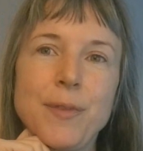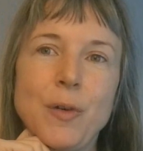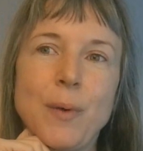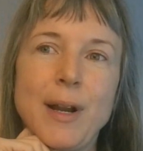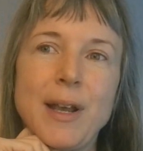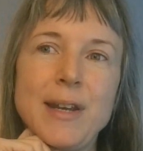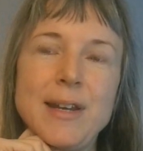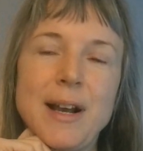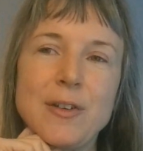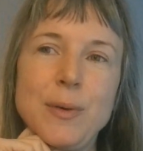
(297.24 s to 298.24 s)
want to
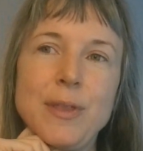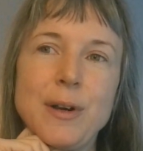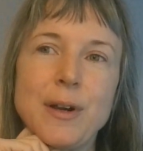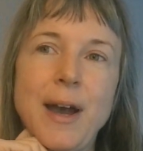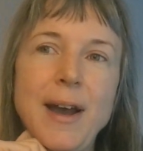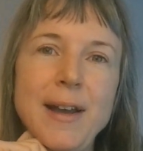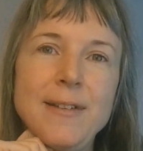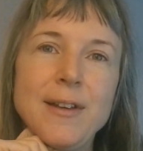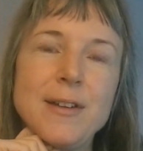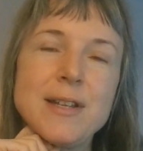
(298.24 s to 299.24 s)
connect with your
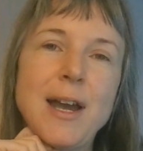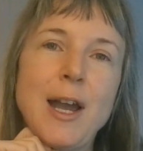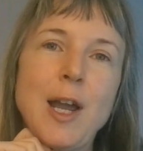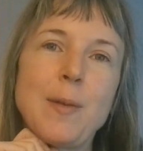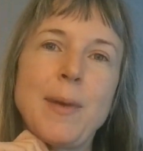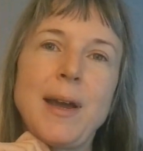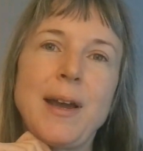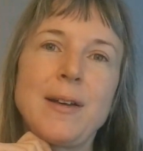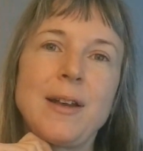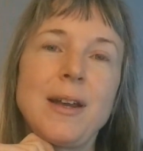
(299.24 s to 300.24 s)
guides all the time,
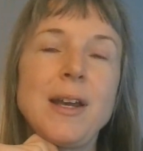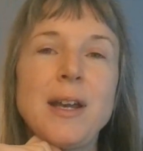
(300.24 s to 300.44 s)
and